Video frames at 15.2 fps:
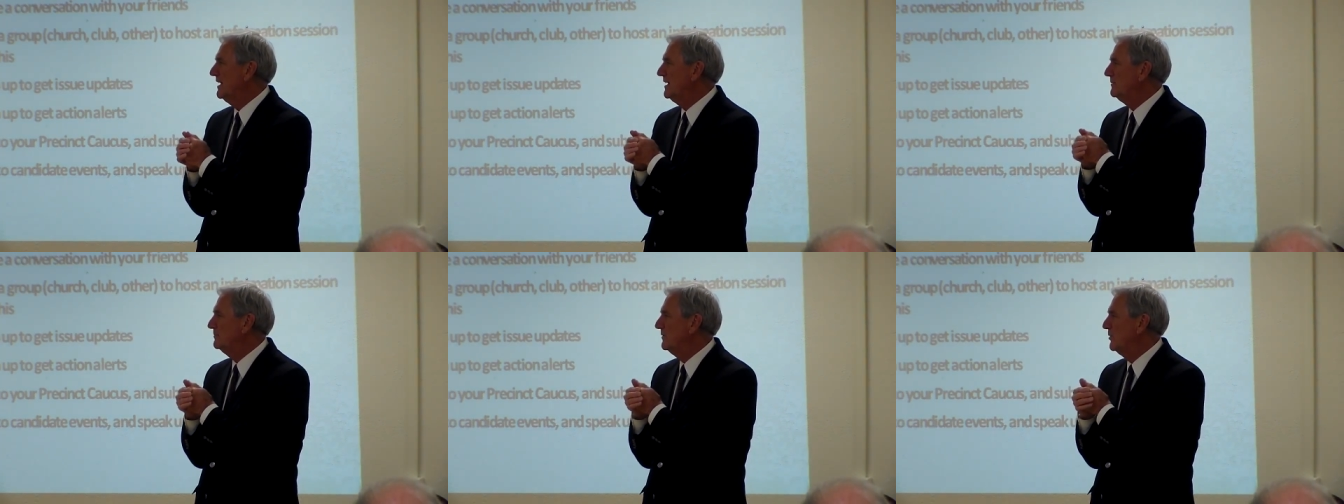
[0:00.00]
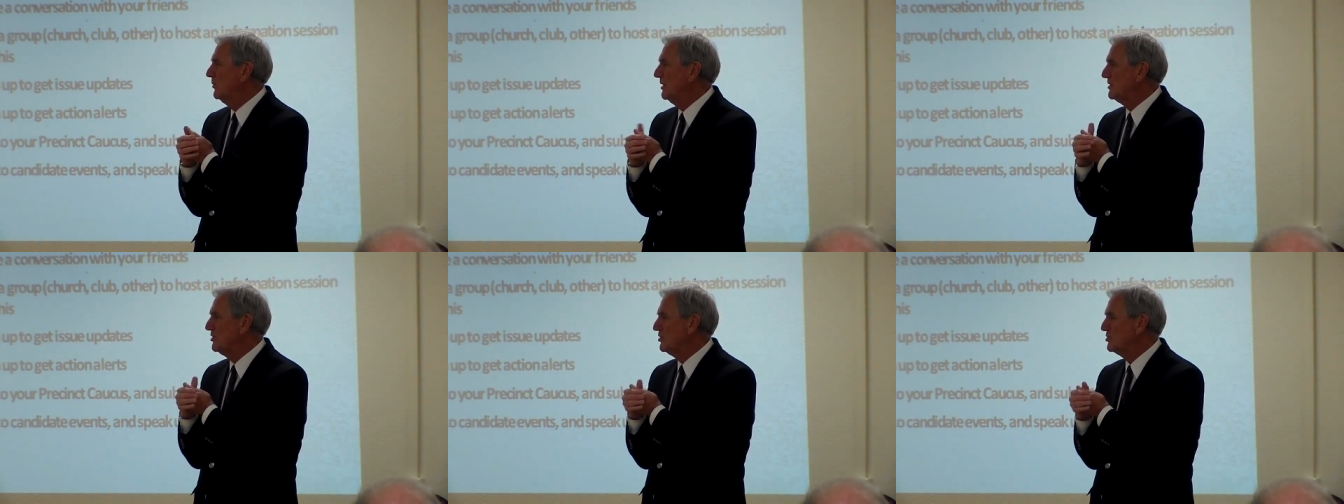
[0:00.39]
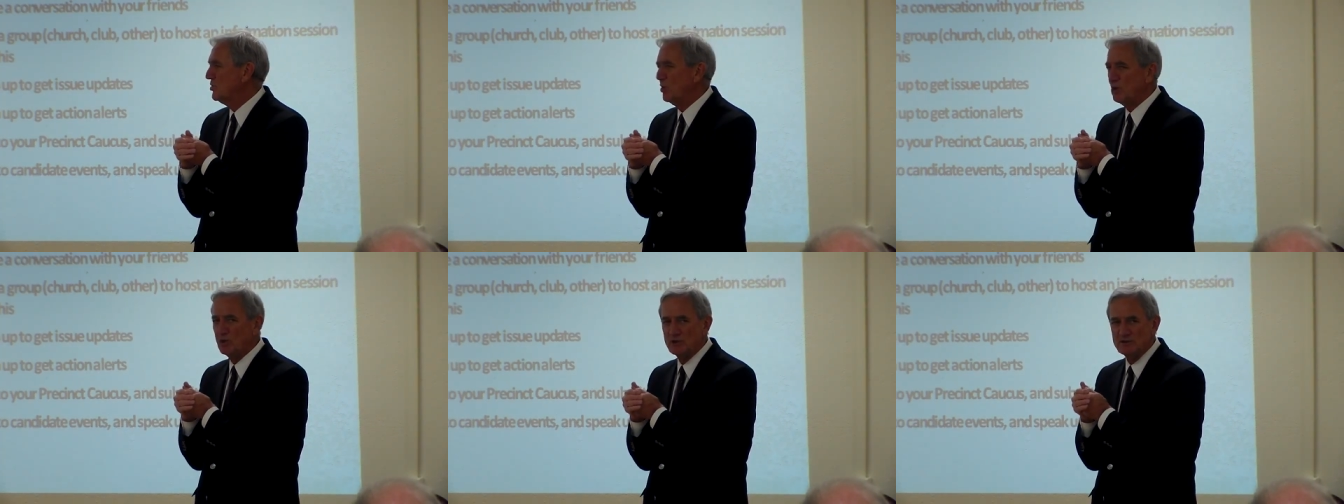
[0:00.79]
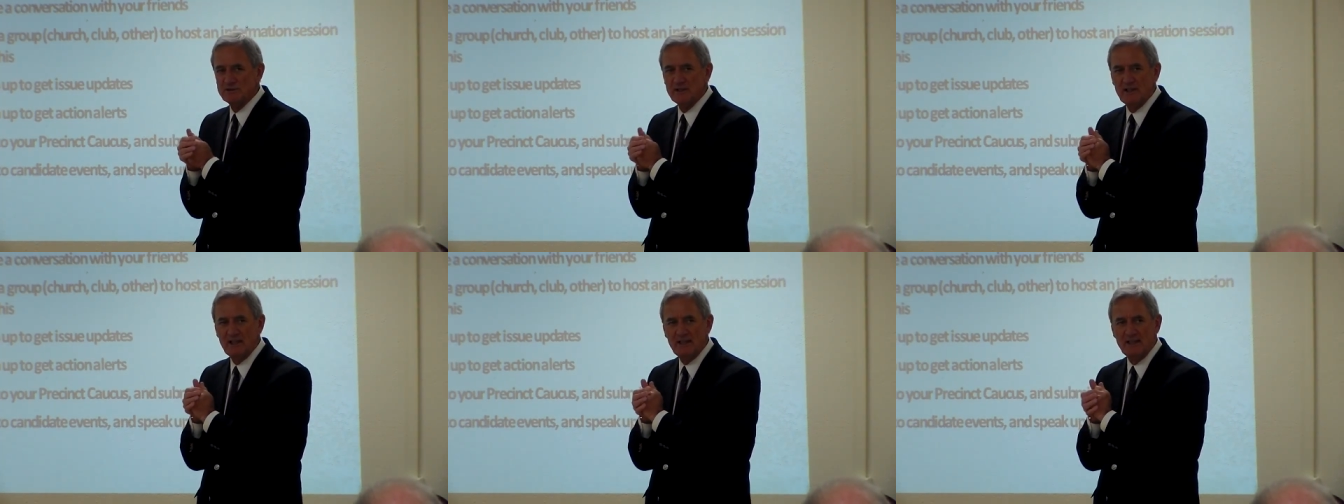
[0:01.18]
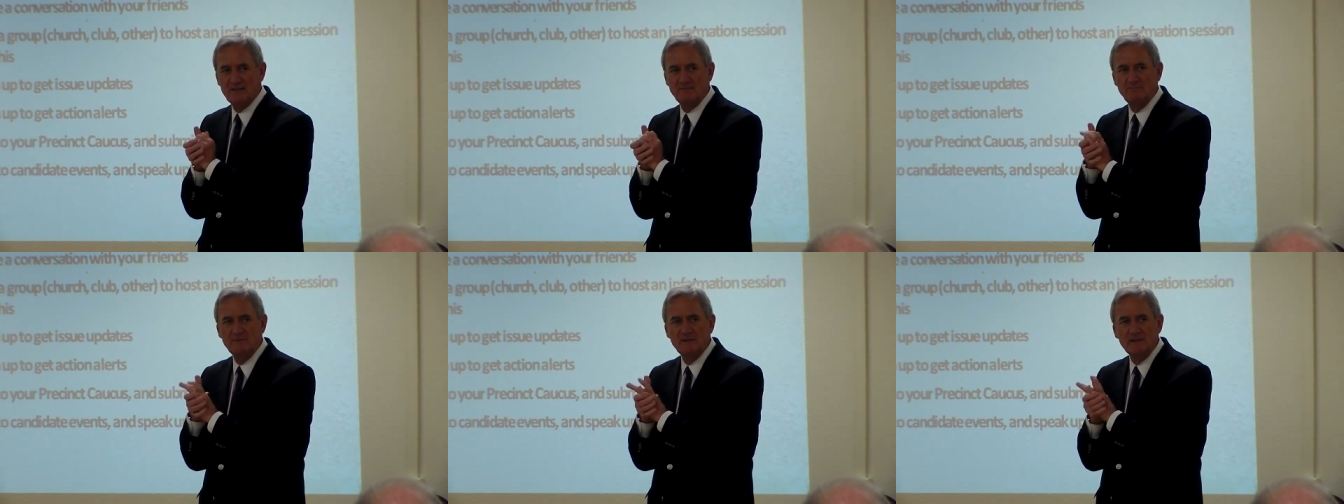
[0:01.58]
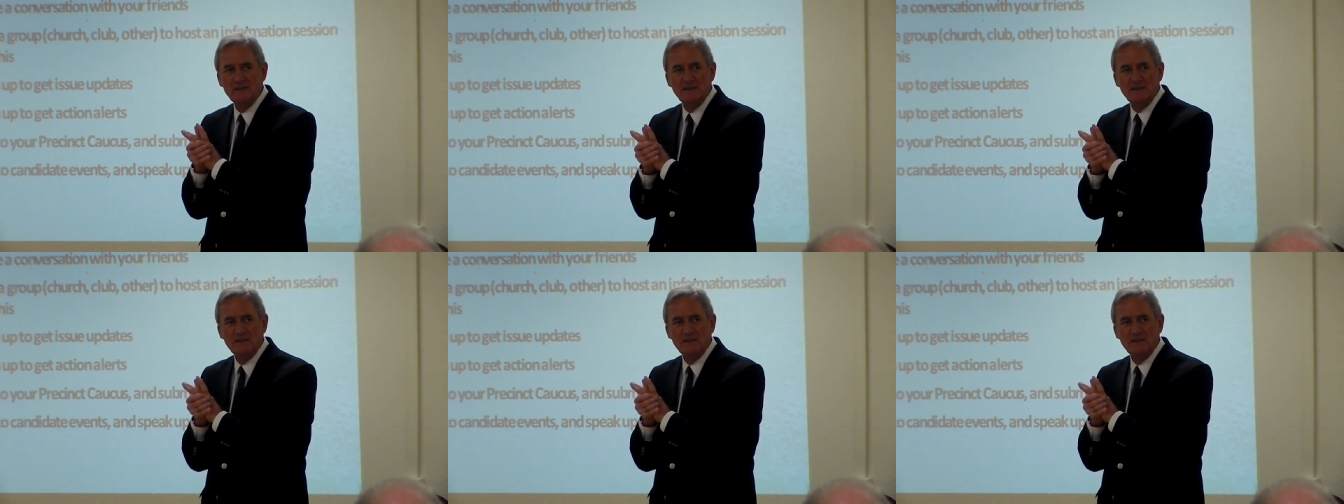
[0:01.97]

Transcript: um, what you're told, um,